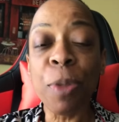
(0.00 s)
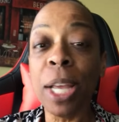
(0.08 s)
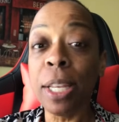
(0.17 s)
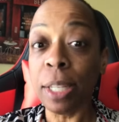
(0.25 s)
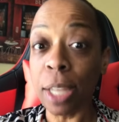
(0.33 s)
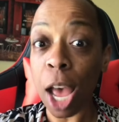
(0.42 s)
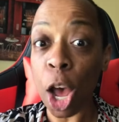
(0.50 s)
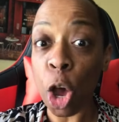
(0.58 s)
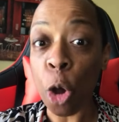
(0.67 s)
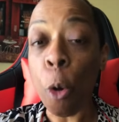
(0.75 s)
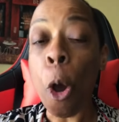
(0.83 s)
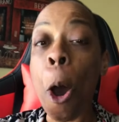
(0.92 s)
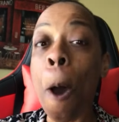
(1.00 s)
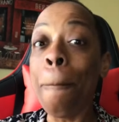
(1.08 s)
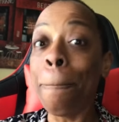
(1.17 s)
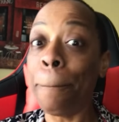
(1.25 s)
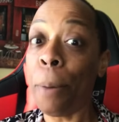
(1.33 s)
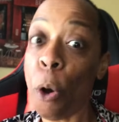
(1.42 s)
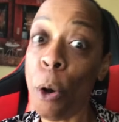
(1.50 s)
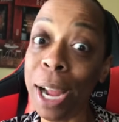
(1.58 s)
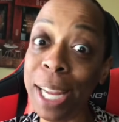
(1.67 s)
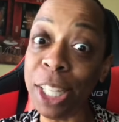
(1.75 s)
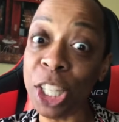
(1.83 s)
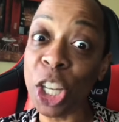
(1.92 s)
So
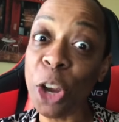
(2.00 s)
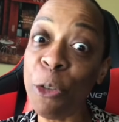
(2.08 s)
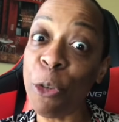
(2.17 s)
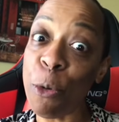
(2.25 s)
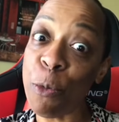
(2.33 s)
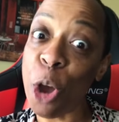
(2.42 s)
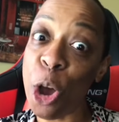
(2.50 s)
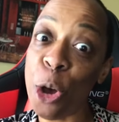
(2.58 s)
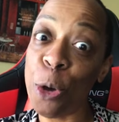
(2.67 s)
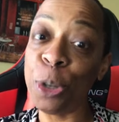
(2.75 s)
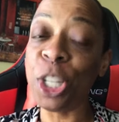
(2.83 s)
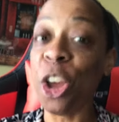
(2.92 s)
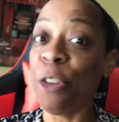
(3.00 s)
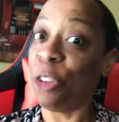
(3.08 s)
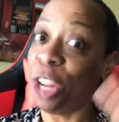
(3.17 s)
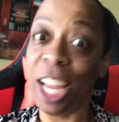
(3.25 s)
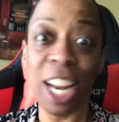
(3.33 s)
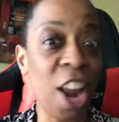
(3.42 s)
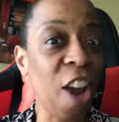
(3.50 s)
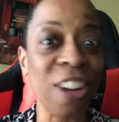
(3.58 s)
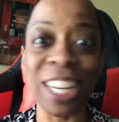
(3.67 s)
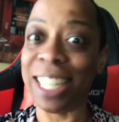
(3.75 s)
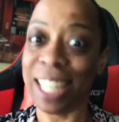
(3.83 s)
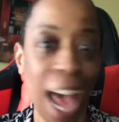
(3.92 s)
points for Rose for getting her
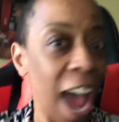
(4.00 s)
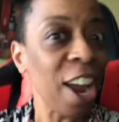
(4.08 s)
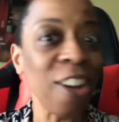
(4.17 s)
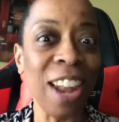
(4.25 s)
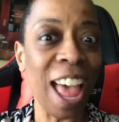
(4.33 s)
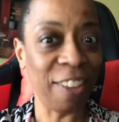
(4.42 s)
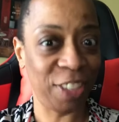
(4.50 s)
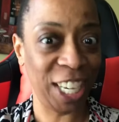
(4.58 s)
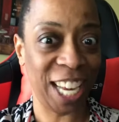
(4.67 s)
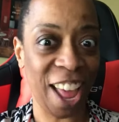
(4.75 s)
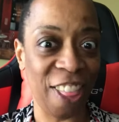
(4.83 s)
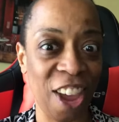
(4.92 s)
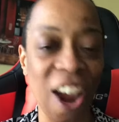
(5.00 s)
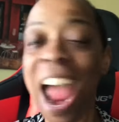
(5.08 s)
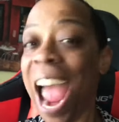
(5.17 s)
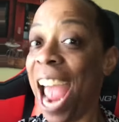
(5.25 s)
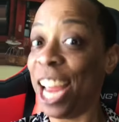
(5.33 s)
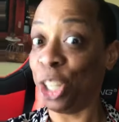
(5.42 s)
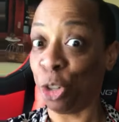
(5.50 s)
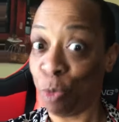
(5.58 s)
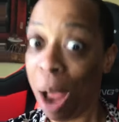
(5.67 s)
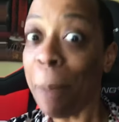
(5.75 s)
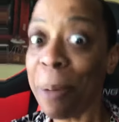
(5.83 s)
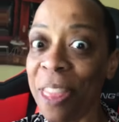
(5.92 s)
entire life together and
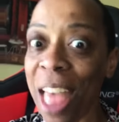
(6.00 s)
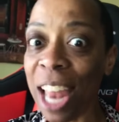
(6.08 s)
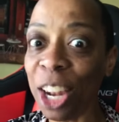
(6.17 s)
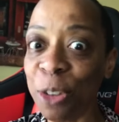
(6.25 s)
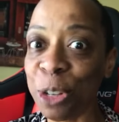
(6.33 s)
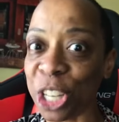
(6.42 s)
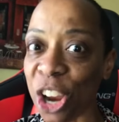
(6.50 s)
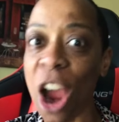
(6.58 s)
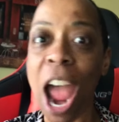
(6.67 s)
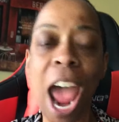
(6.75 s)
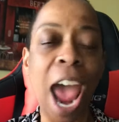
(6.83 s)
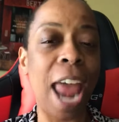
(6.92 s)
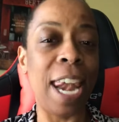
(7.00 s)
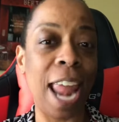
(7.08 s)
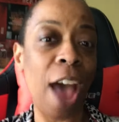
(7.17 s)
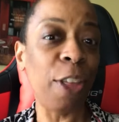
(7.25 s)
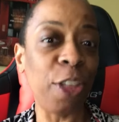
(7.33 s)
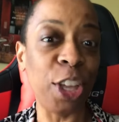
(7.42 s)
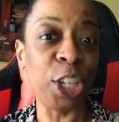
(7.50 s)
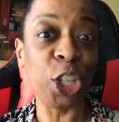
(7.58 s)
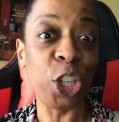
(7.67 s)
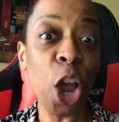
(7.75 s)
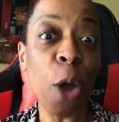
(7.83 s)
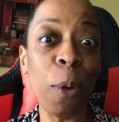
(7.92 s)
dropping that loser. And now that this
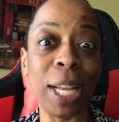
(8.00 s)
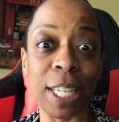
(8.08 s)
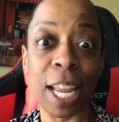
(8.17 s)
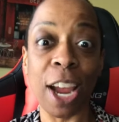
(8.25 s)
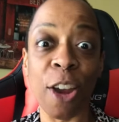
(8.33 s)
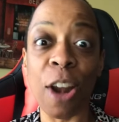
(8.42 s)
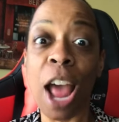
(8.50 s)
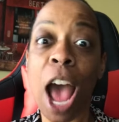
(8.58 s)
show has aired,